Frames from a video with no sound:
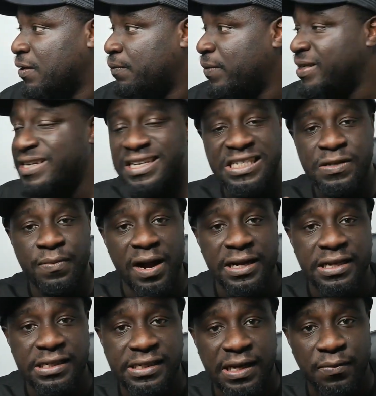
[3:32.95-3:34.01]
Man, just
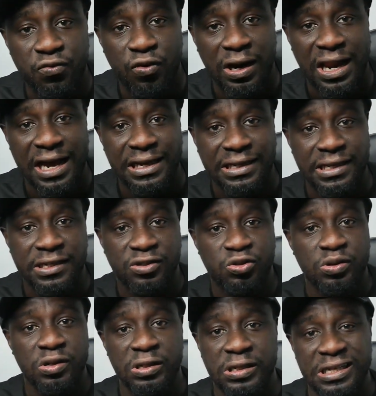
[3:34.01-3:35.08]
imagine someone like this
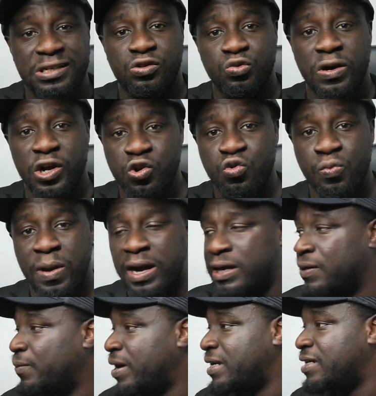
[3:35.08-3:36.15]
doing this to a
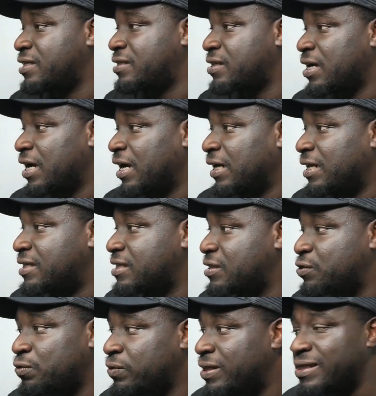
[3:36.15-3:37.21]
human. Man, this
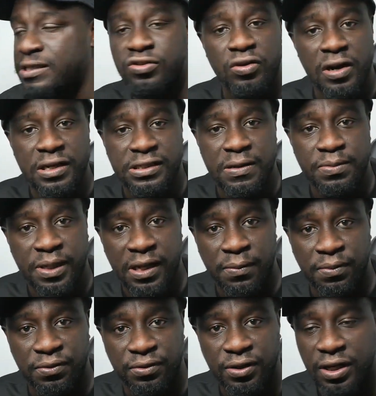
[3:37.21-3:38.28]
is
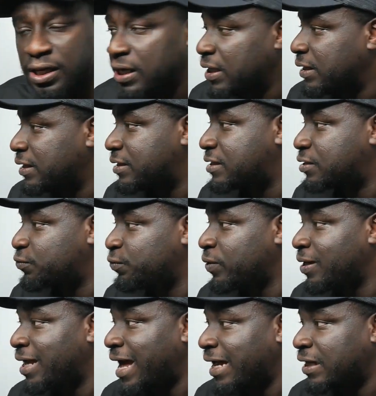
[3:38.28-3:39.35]
unacceptable. This is
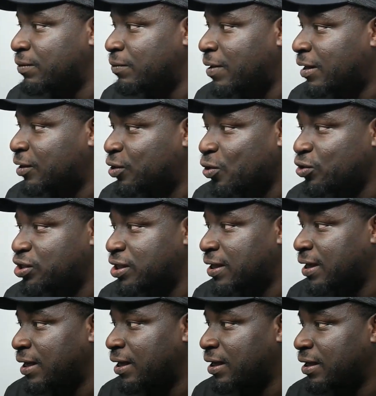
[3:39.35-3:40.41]
really animal torture,
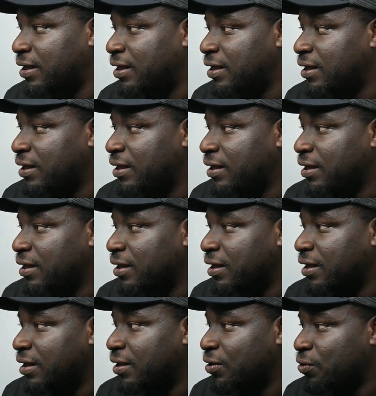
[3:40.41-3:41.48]
eh?
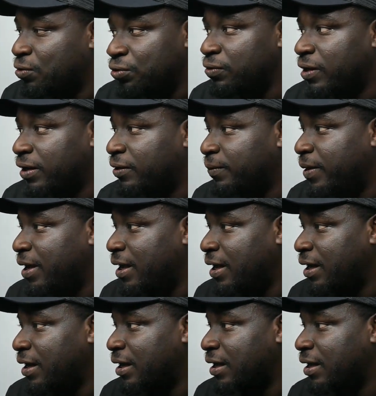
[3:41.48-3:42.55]
Cruel,
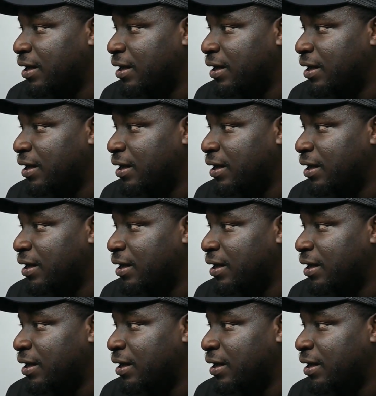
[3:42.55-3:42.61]
man.